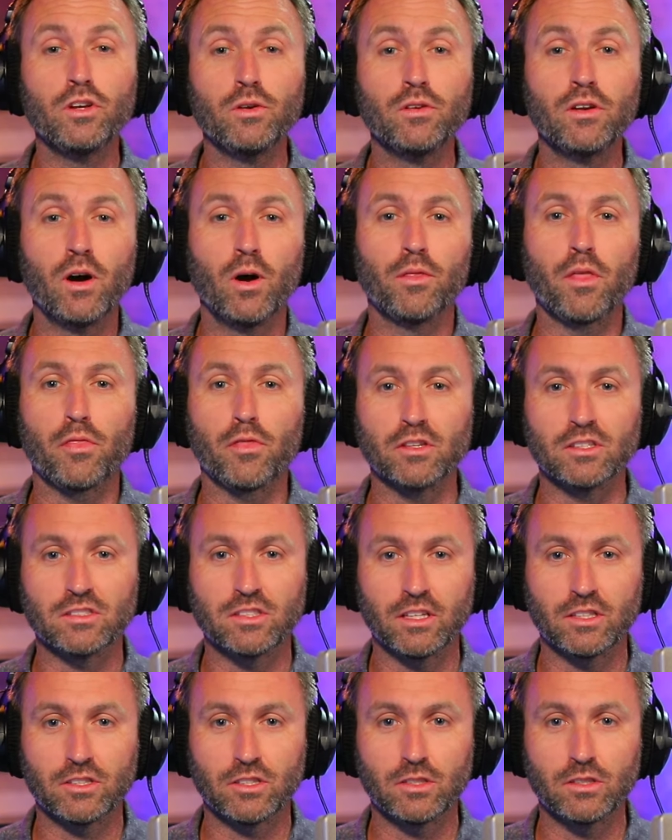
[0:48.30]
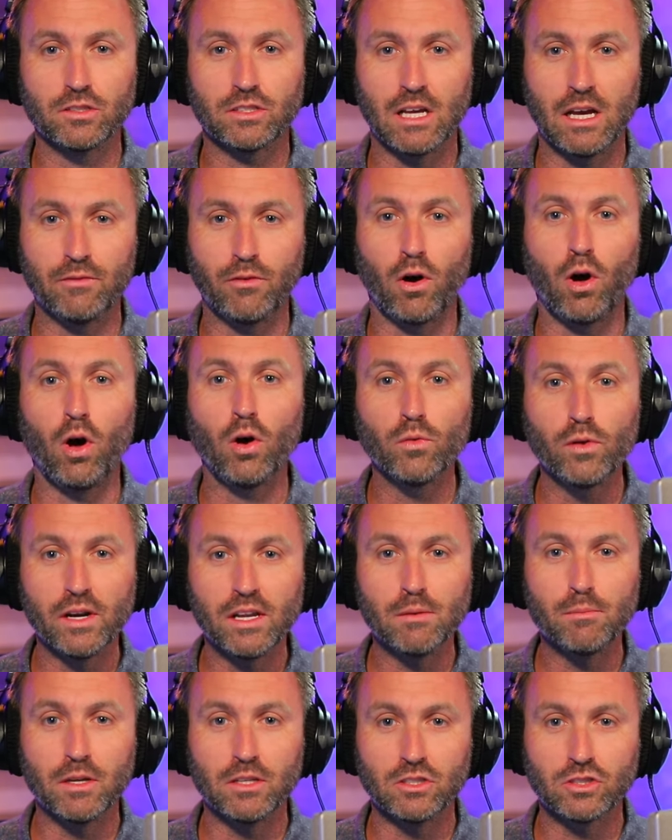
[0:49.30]
you know that the Sixers have
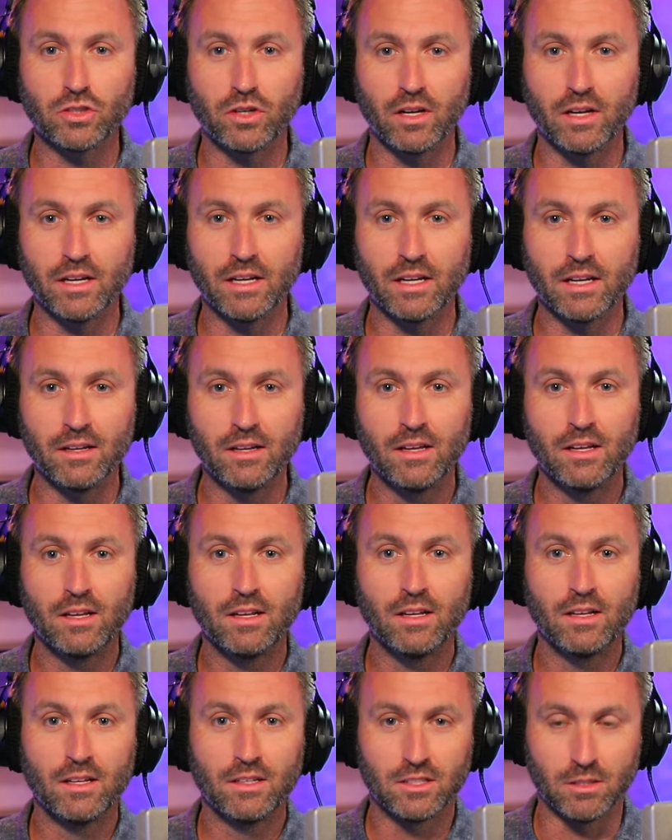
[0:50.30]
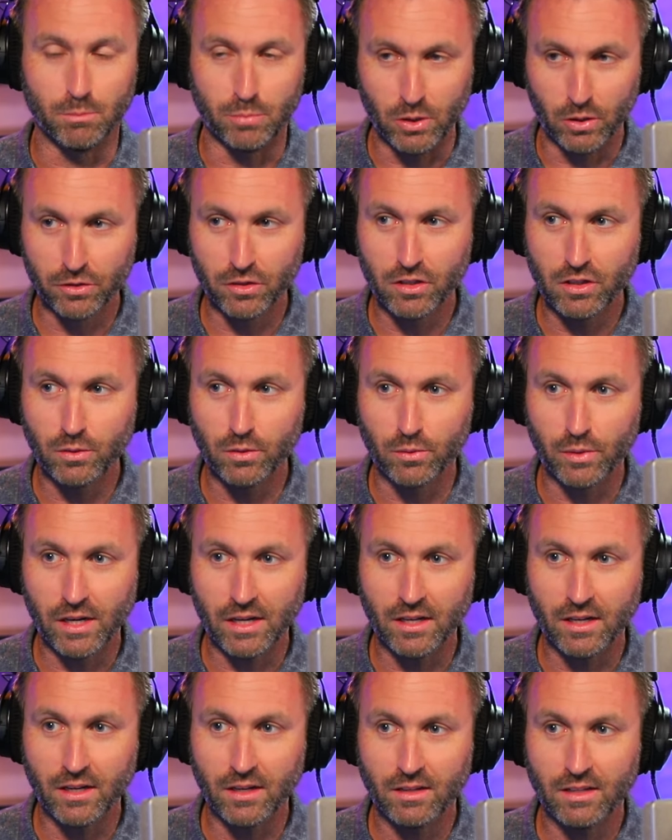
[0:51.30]
already been trying to build a new
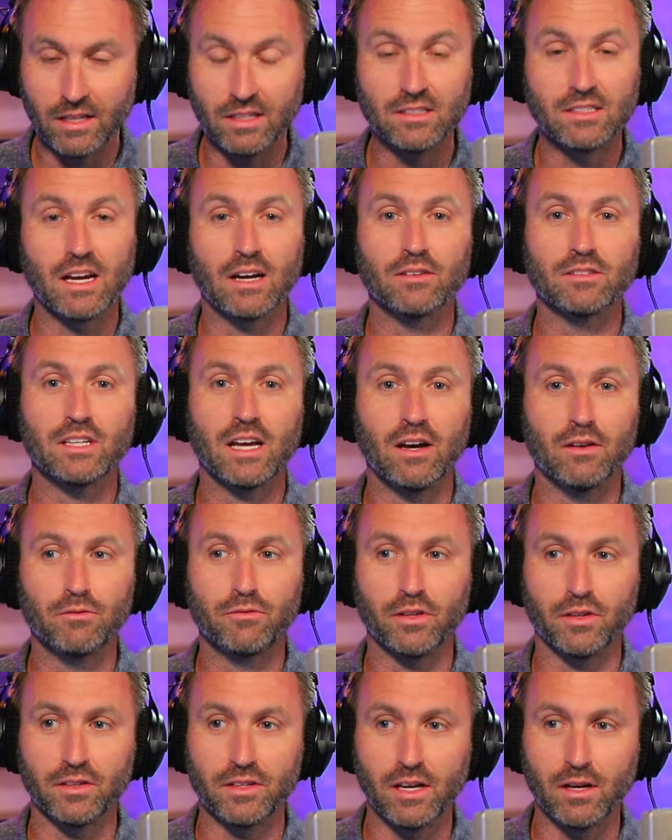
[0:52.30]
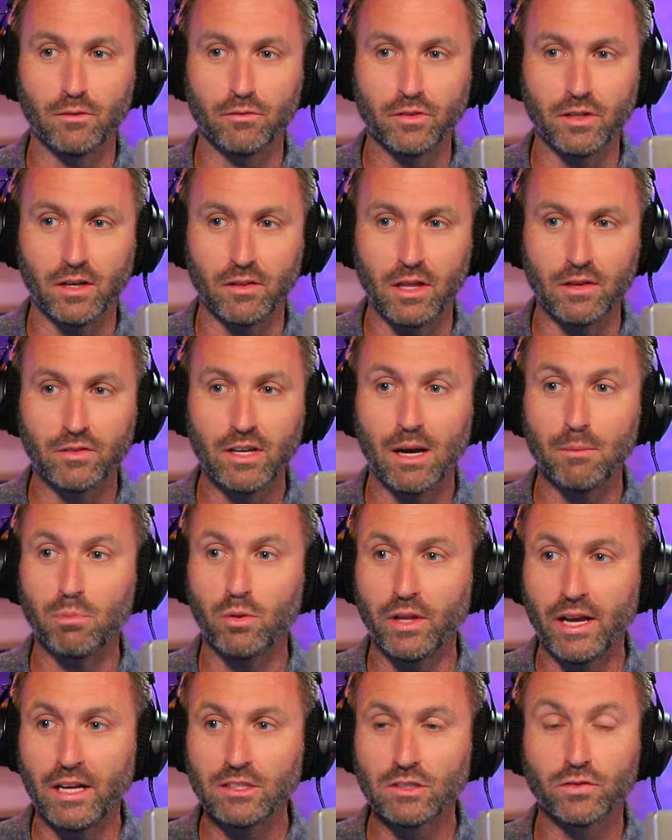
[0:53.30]
arena in downtown Philadelphia. They've got
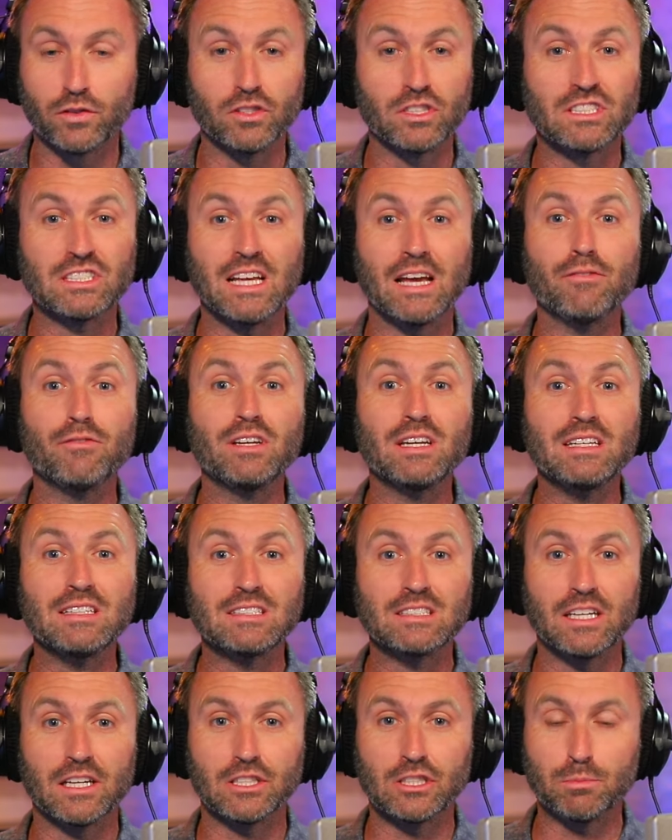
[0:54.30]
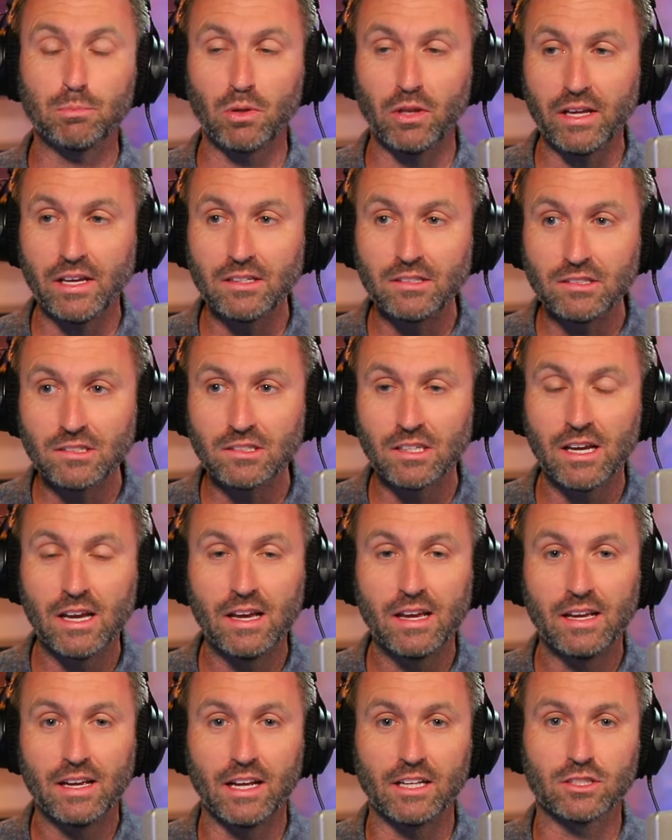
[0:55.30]
plans for 76 Place.
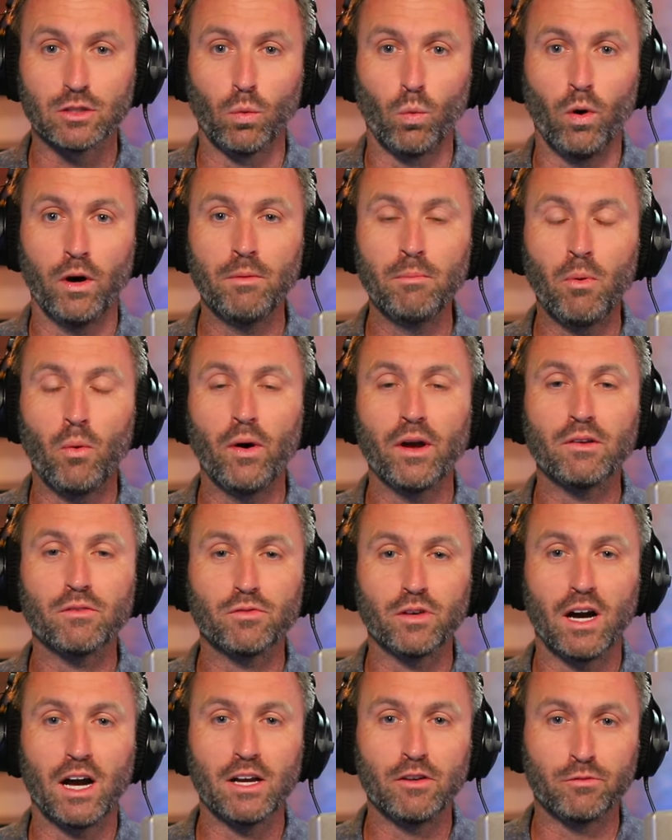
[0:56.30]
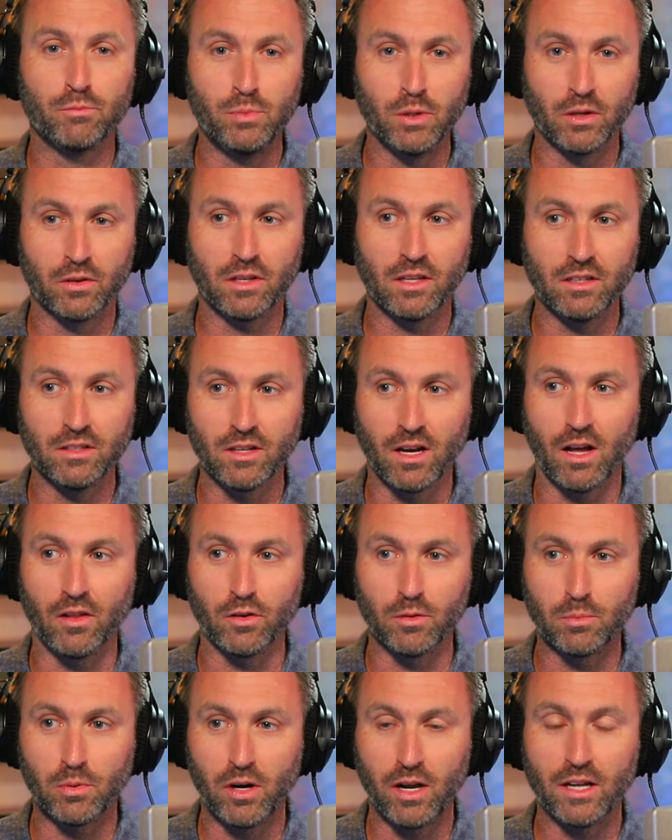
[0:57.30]
It's a $1.5
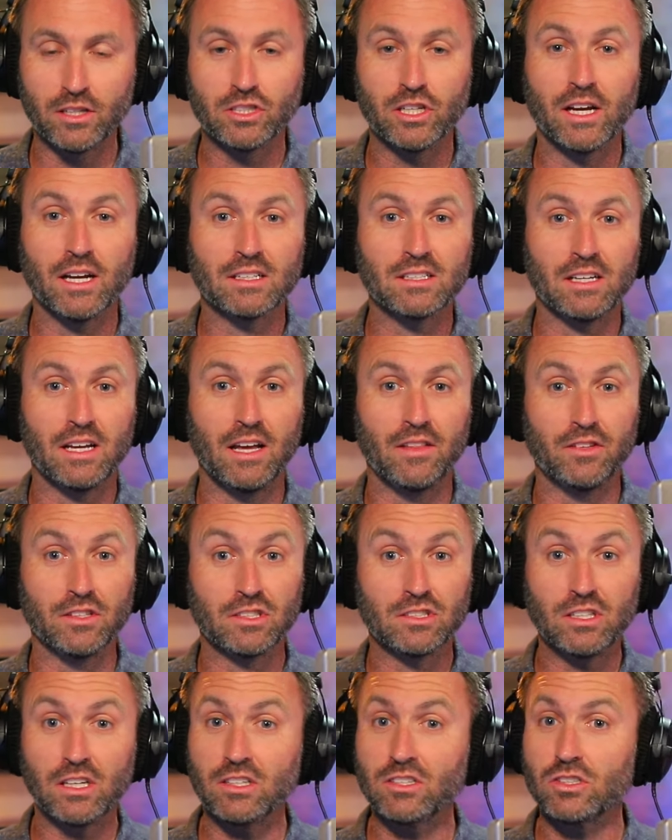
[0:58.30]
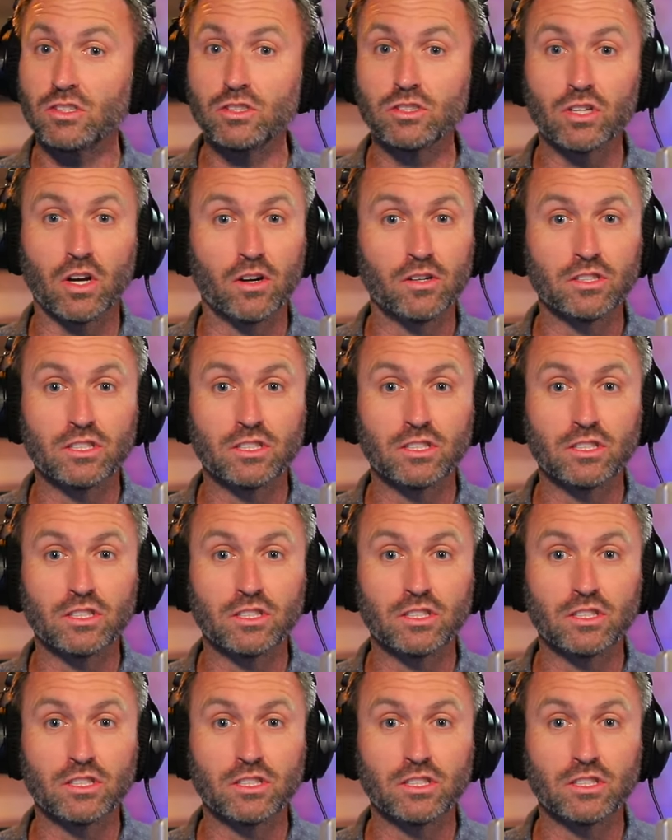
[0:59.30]
billion project, and the Sixers are